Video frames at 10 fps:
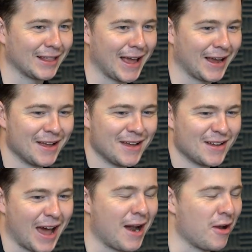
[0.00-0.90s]
Like,
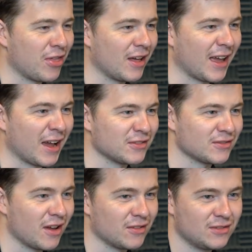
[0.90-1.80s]
I don't know, think like
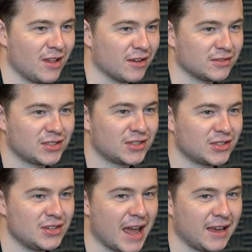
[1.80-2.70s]
a
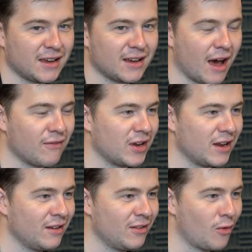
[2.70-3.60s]
snake covered
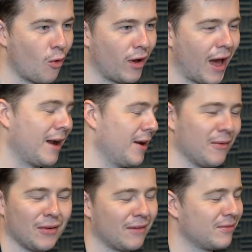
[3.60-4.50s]
in, or I don't
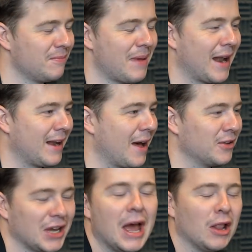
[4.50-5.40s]
know, bad
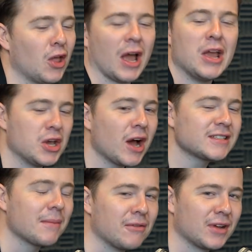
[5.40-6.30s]
analogy. Look, you got
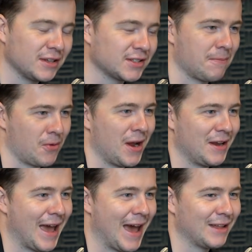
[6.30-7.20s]
something really slippery in
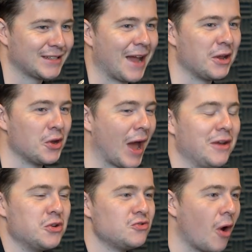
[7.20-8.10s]
your hands and
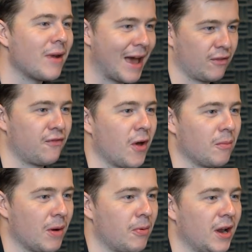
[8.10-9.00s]
you don't have a firm
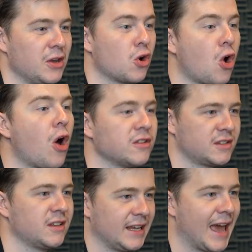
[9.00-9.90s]
grip on it and you're
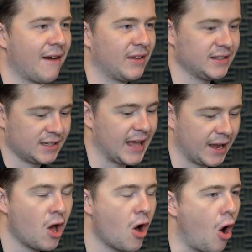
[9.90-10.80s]
constantly having to
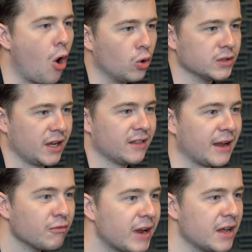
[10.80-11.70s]
like hold and
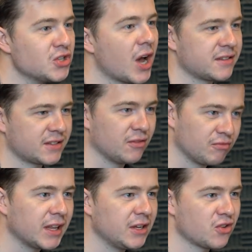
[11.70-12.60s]
like readjust and
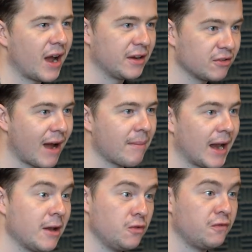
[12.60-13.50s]
really try and grab it.
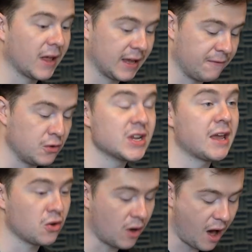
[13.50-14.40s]
And you feel like if you
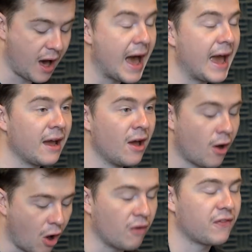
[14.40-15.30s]
take your eye
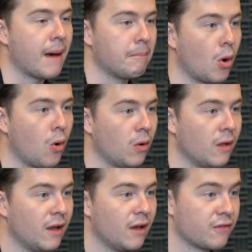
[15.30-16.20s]
off that ball
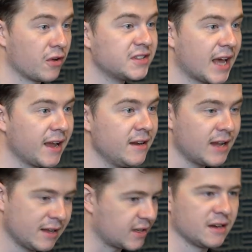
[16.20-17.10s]
for a second,
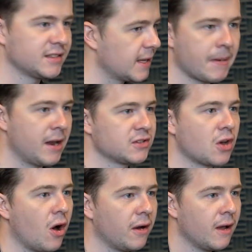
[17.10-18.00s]
it's going to slip and it's
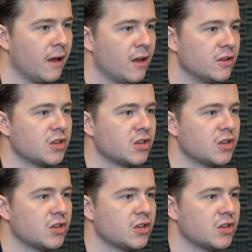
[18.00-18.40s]
gone.